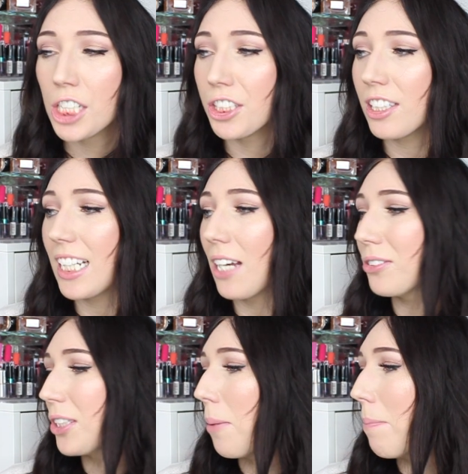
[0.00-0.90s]
Nothing
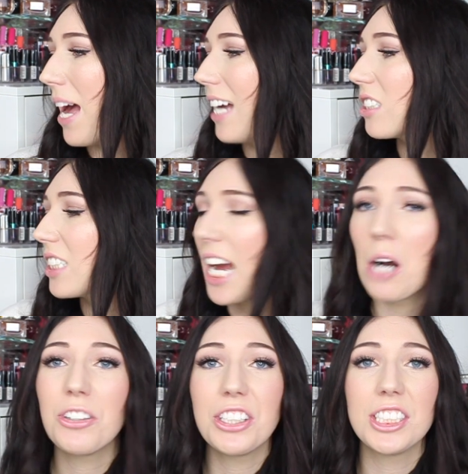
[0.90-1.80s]
else compares to
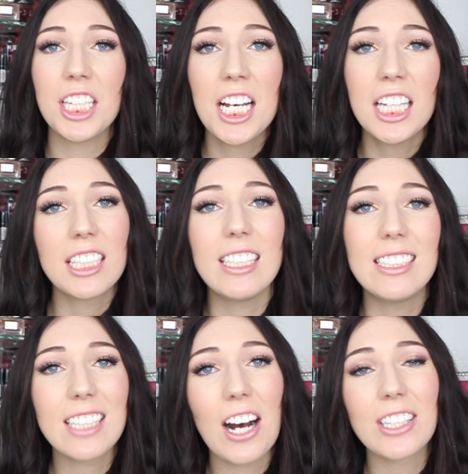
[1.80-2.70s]
how good
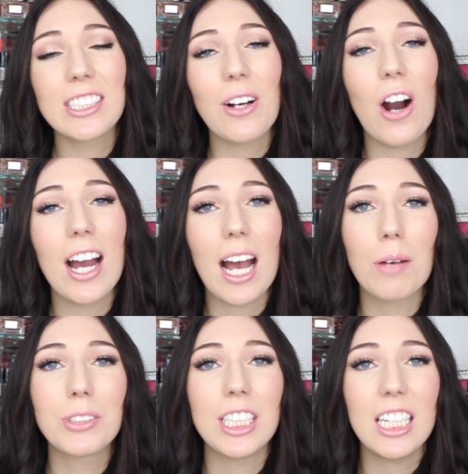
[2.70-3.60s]
these are, so I
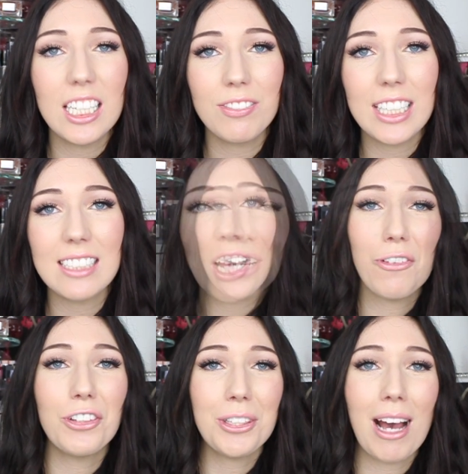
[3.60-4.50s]
absolutely love these. So
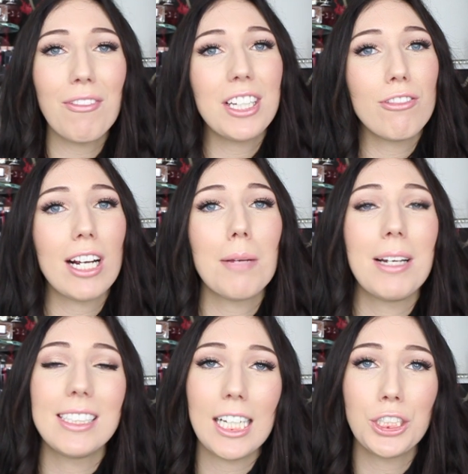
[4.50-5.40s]
if you do have any
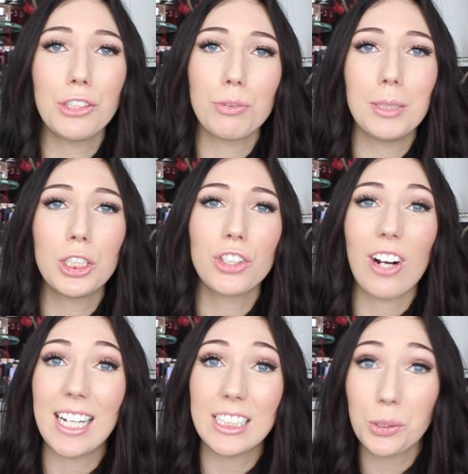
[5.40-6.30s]
recommendations for me to
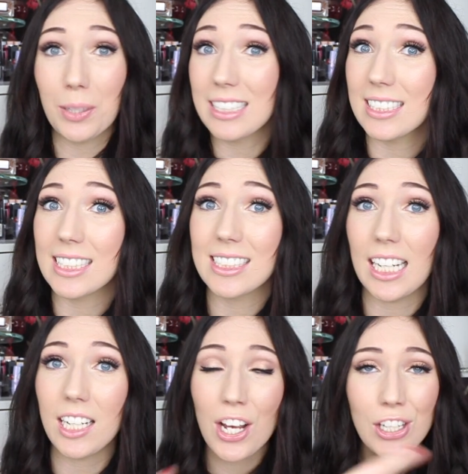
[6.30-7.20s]
try in
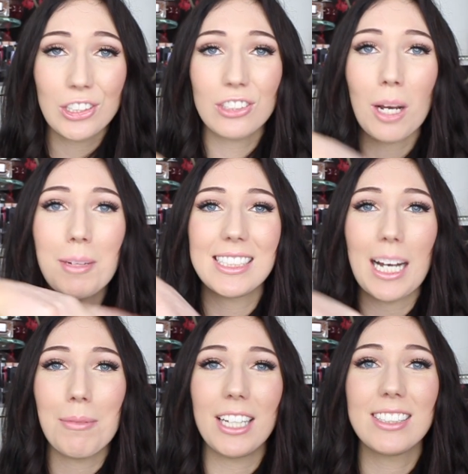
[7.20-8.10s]
2016, just comment
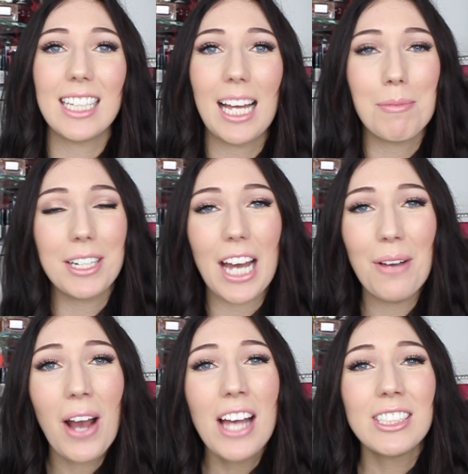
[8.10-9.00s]
down below to let me know.